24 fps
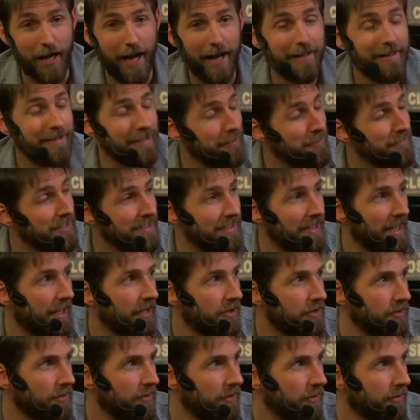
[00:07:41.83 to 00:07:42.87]
Items, dark
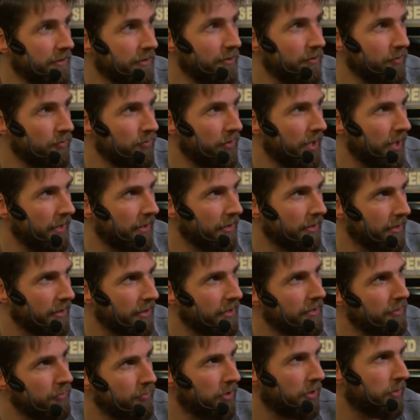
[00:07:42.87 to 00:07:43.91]
zone, rank
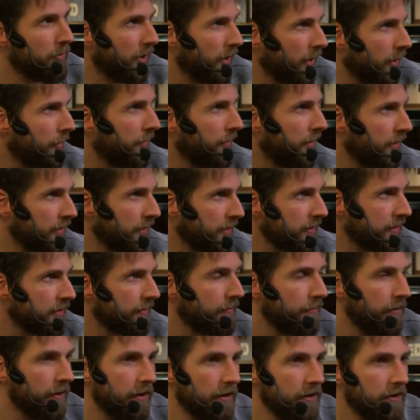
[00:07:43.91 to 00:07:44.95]
requirement
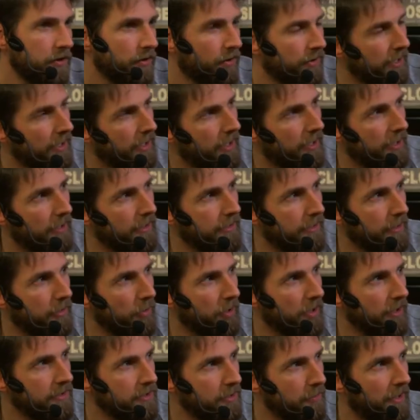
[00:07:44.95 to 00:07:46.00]
thing. So there
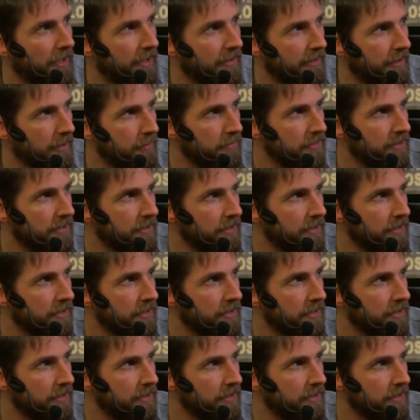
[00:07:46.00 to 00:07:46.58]
were some items